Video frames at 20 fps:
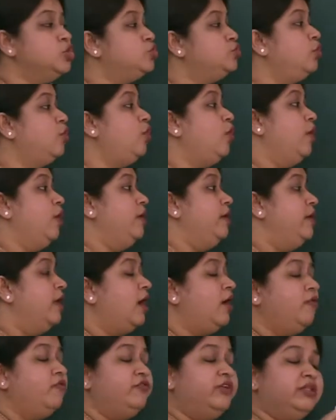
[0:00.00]
So
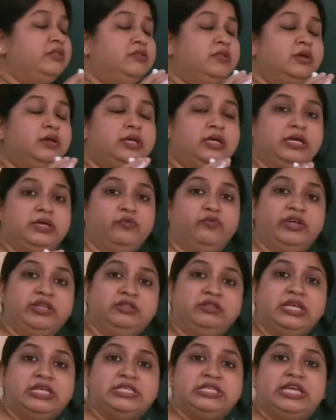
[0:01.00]
now
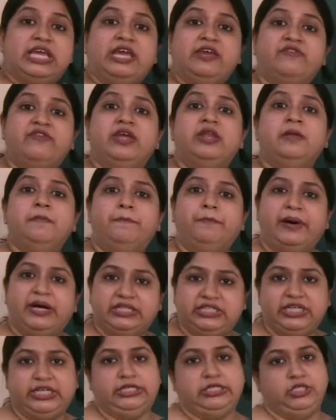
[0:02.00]
with this given
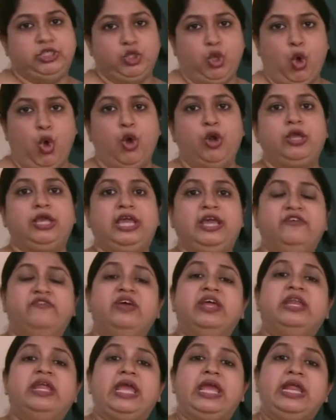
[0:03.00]
budget or
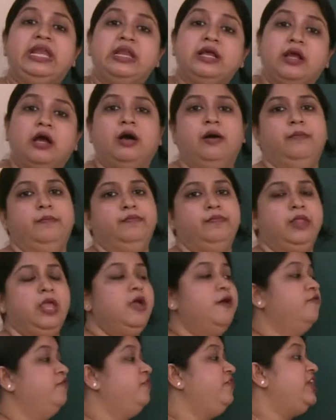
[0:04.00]
given income,
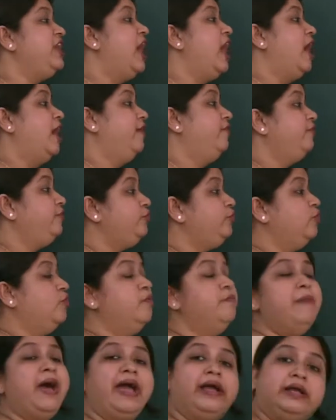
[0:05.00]
we have
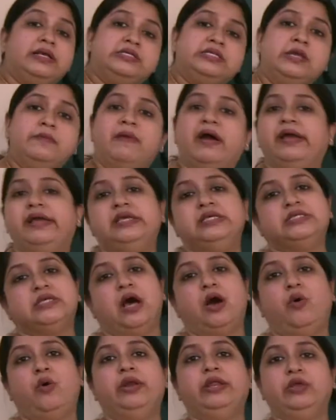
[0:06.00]
to maximize
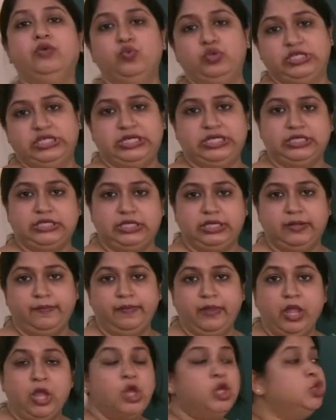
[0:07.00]
our utility.
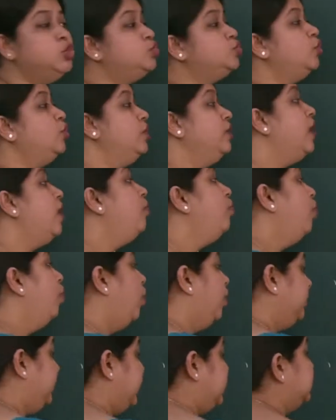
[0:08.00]
So now
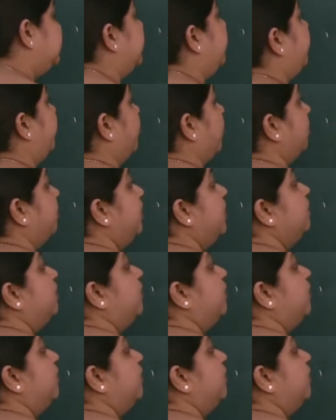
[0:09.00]
what is the problem